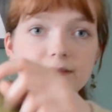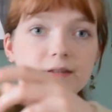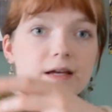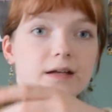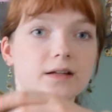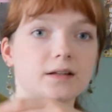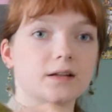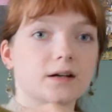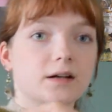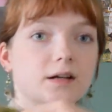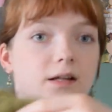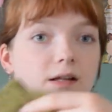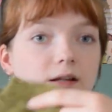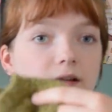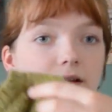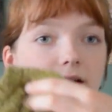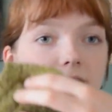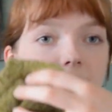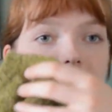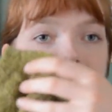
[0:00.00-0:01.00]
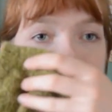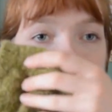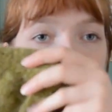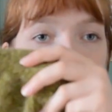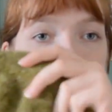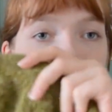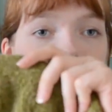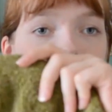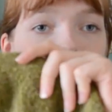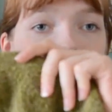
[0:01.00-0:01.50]
the 9 gives me
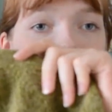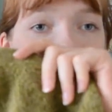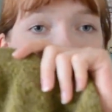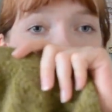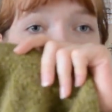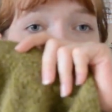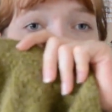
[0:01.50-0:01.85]
a good length.